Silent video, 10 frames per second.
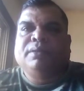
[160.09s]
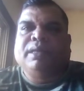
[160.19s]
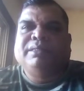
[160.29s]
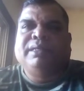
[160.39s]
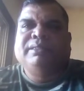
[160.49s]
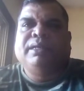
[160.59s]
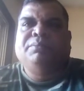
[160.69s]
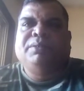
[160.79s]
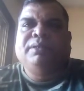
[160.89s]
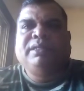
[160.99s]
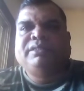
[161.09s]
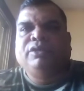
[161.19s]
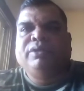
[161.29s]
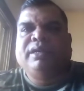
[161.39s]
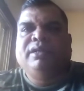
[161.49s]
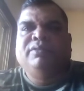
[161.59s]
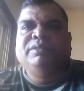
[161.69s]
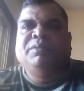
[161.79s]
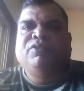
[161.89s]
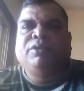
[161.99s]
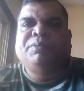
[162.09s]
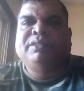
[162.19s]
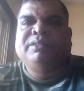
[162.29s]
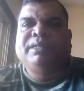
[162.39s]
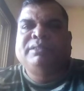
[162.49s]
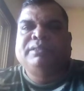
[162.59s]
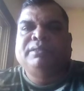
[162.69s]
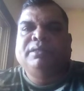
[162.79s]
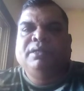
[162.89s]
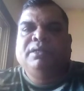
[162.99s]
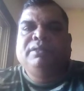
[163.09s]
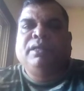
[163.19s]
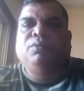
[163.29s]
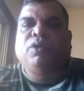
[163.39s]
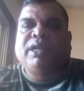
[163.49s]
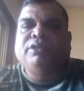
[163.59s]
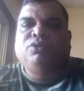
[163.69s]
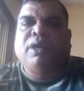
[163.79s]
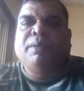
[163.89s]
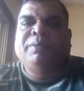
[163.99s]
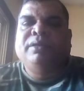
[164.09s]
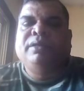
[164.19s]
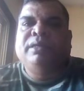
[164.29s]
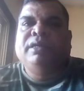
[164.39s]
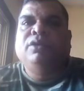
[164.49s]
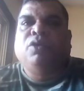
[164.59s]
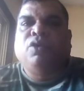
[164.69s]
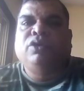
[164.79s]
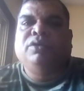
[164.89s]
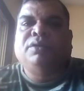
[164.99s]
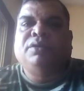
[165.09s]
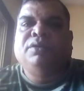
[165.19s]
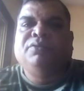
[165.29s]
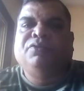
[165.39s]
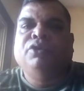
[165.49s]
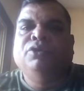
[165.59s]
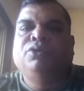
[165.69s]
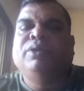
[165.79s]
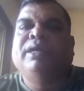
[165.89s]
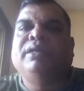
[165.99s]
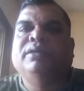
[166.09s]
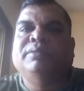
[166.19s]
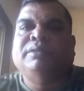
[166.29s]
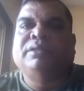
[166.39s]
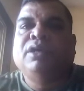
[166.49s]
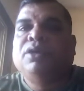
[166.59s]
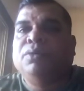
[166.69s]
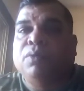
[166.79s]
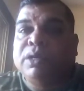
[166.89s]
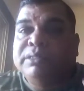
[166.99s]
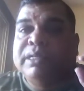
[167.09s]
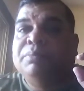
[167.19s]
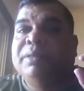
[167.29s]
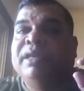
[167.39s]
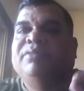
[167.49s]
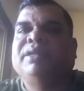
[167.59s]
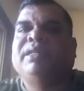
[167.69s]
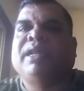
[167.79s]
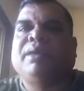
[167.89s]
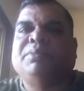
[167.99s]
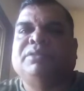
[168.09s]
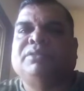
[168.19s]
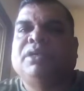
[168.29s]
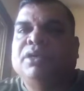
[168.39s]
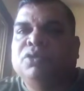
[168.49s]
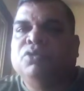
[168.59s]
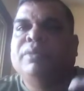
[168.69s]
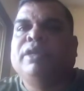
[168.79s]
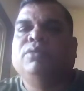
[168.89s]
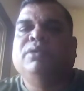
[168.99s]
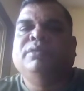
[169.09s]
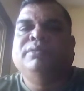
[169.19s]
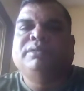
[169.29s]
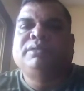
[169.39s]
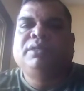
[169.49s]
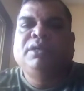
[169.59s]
As an example, let's say you get nervous before a presentation. Then what has to happen in order for you to get nervous? What is that behavior that happens to make you nervous?